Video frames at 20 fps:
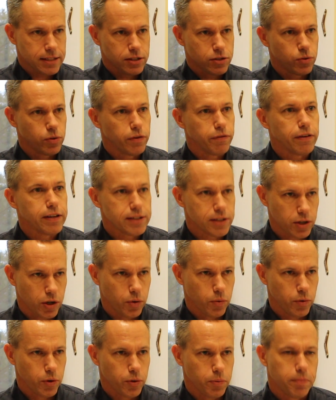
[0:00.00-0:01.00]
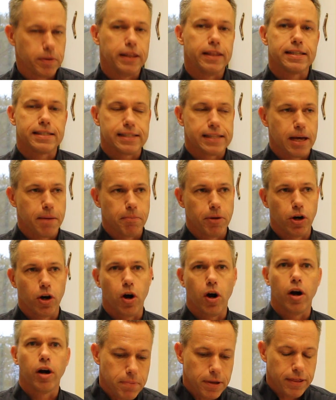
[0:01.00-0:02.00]
sort of as a group in the
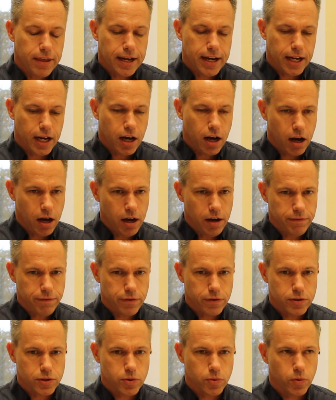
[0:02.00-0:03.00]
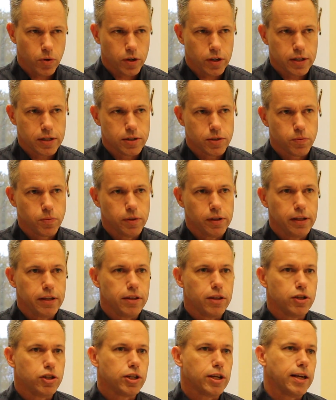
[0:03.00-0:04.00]
seminar. But then in conference work, it's
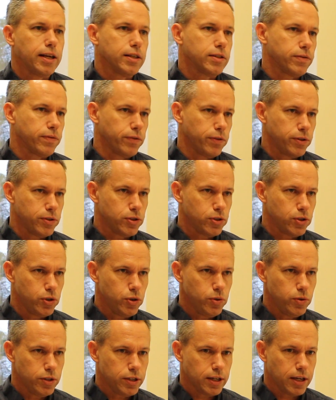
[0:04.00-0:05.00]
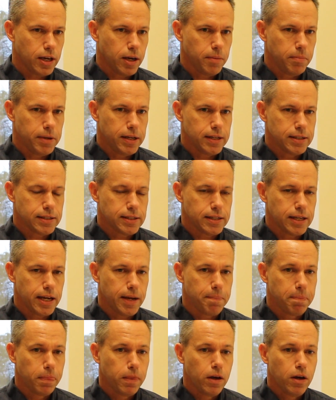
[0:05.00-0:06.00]
really the chance for the student to come in and
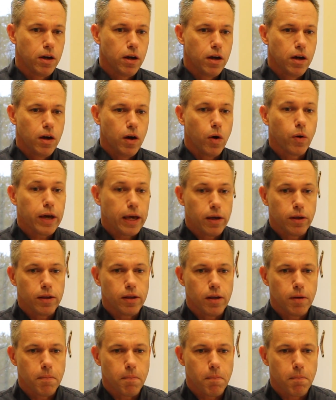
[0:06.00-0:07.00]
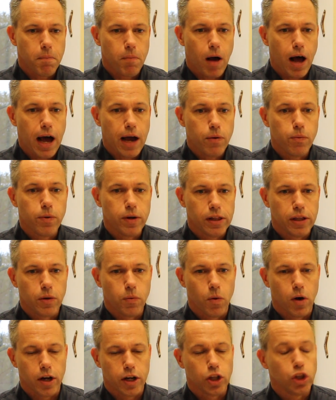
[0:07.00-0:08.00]
say, okay, I really
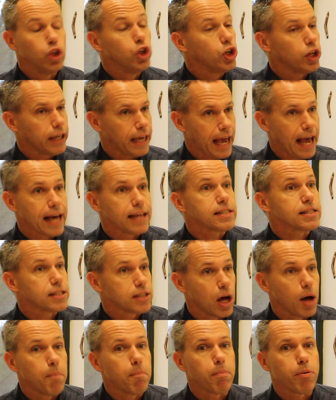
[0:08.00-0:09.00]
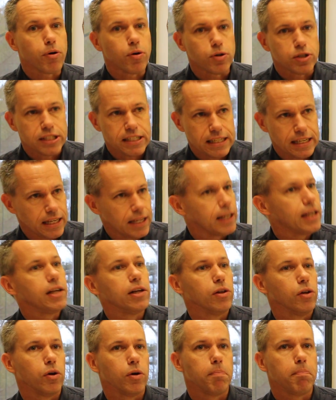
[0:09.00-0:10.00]
want to look at some
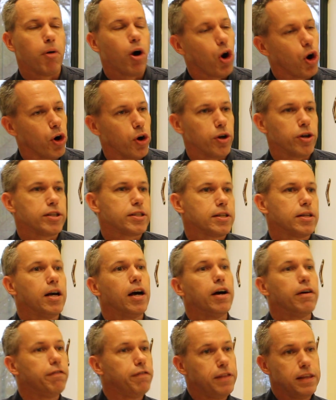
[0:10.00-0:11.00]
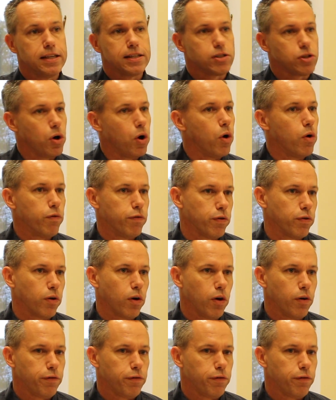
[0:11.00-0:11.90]
particular part of this overall